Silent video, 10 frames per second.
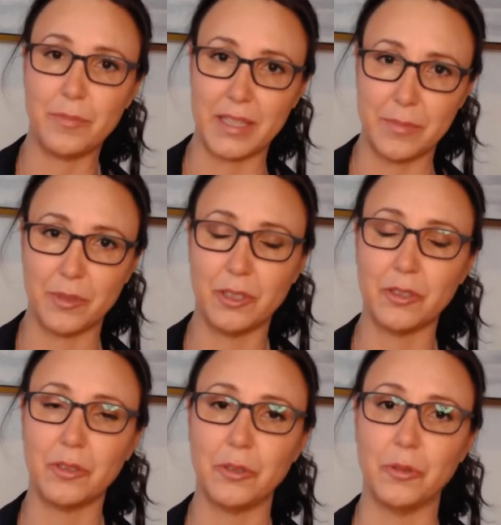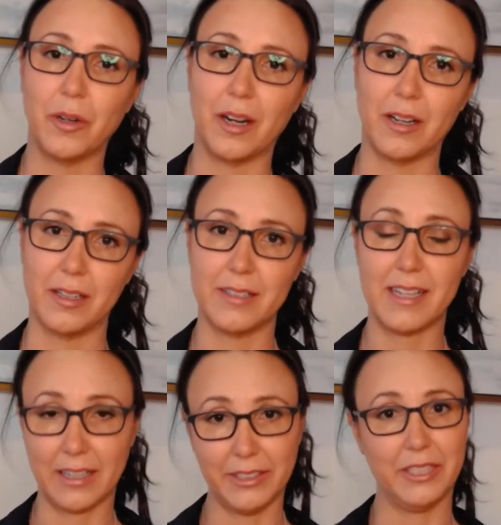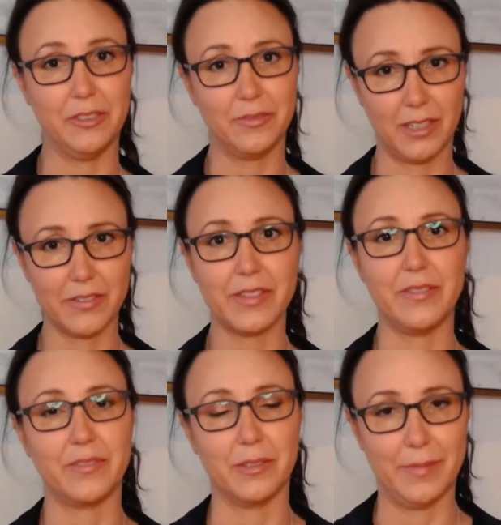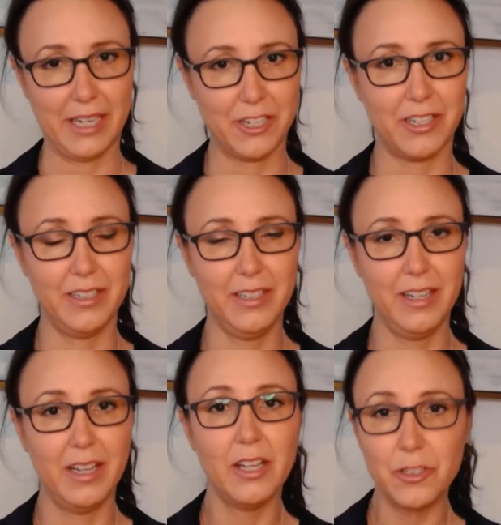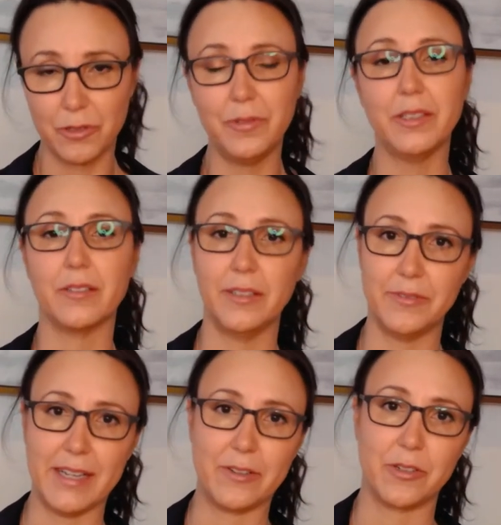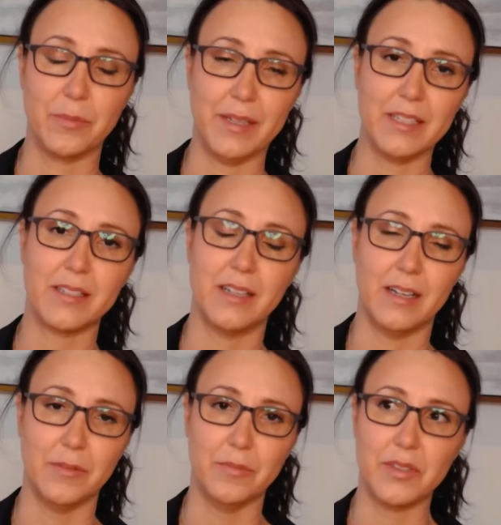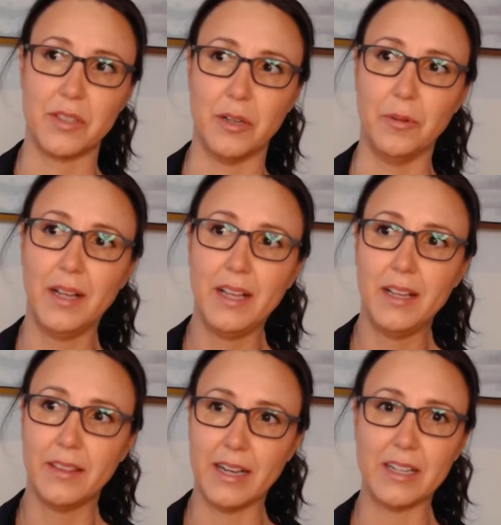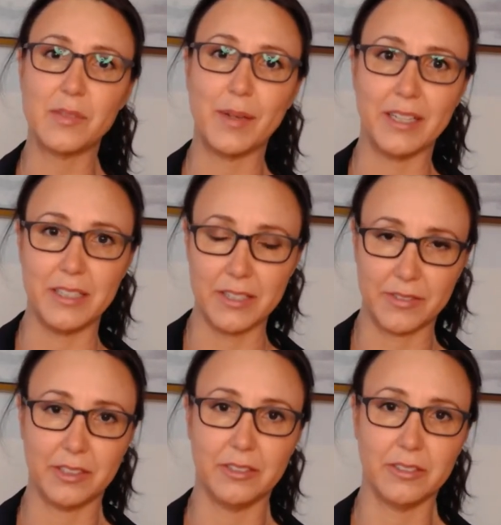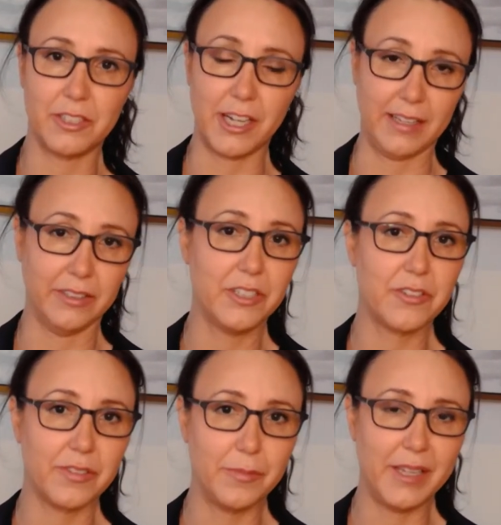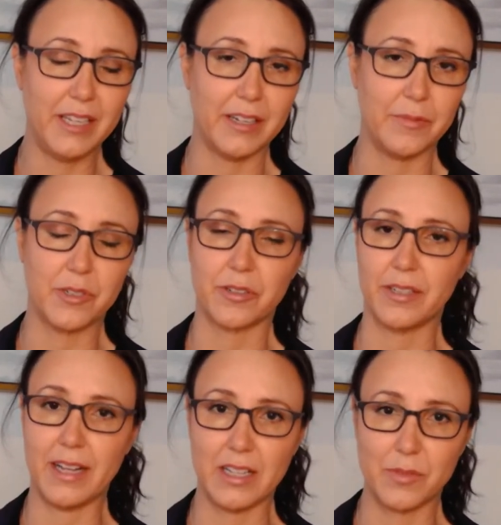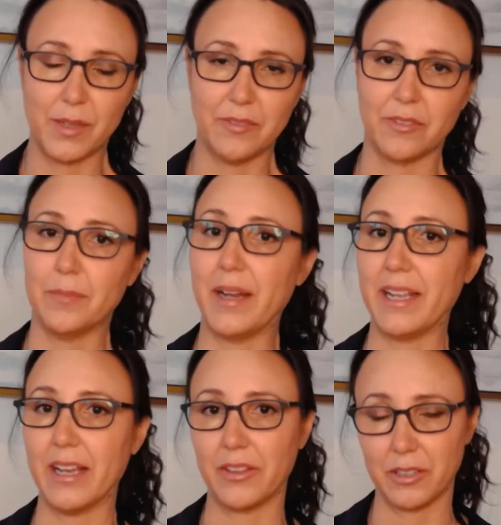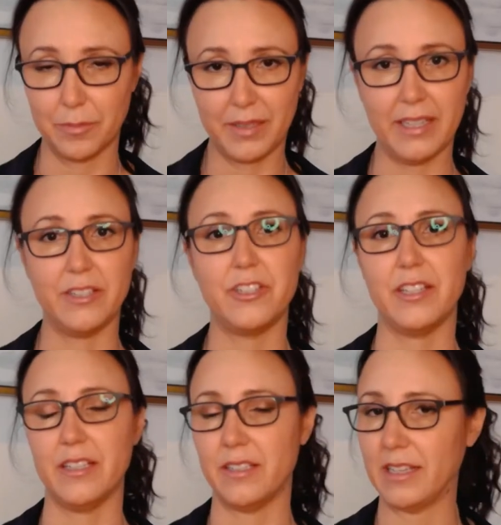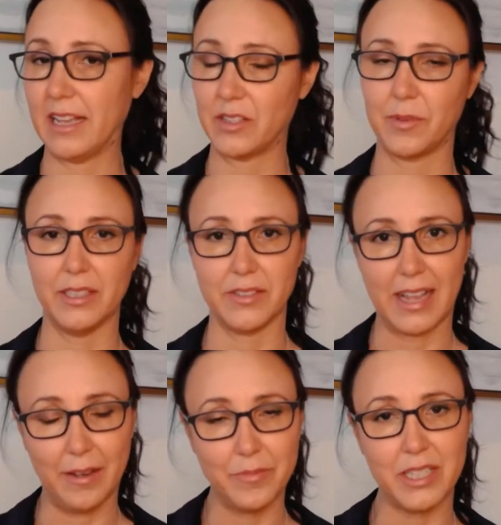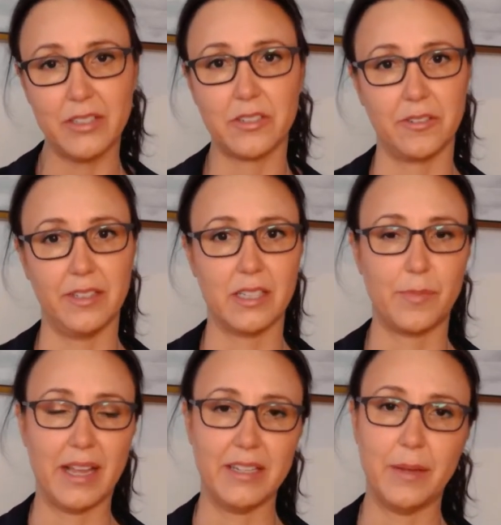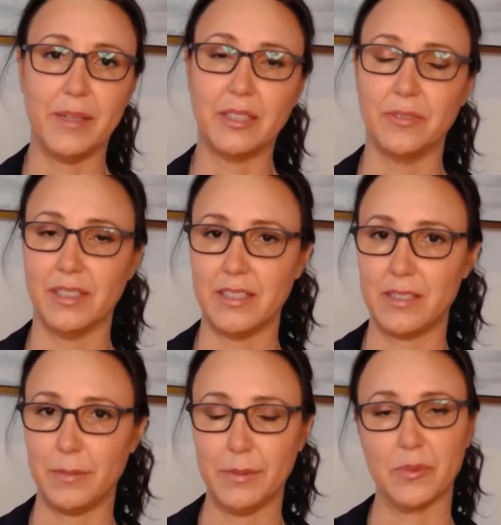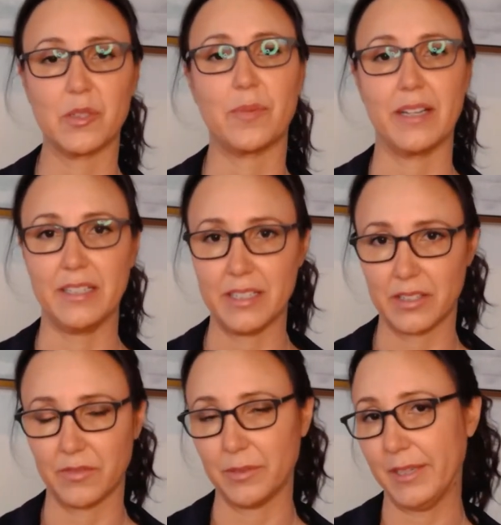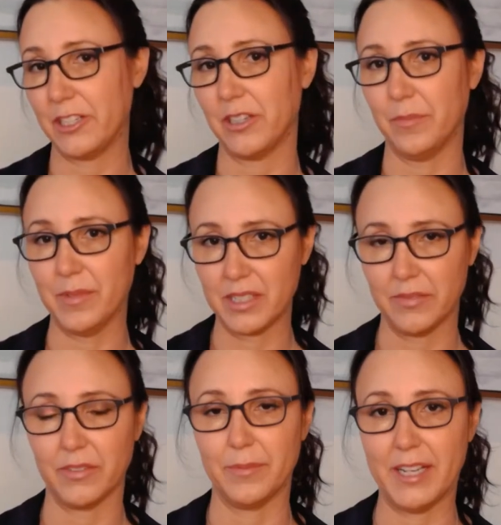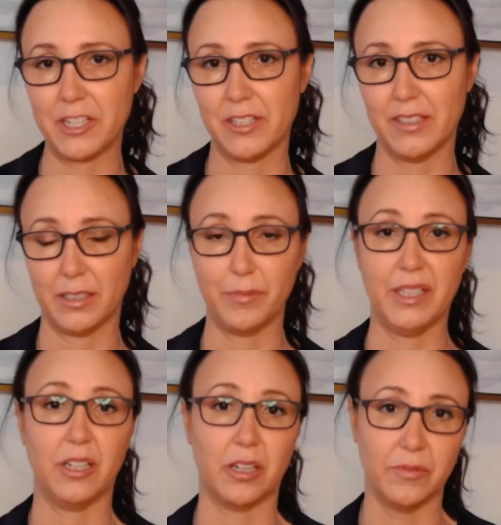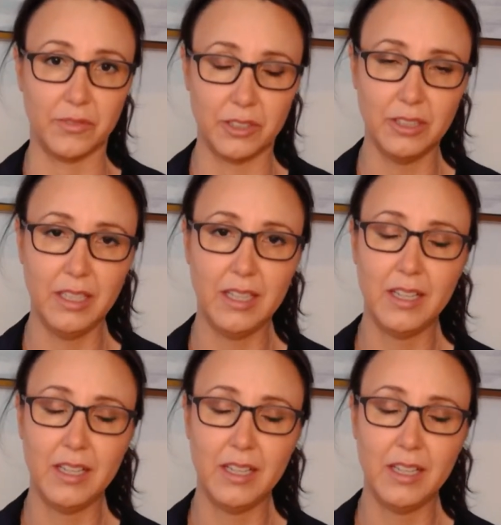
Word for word: people who are telling you false information to your own detriment. Um, so that has been a difficult challenge for me, and I'm sure it has been for many other PhDs as well as MDs during this pandemic when they see people spreading disinformation and misinformation that can be harmful.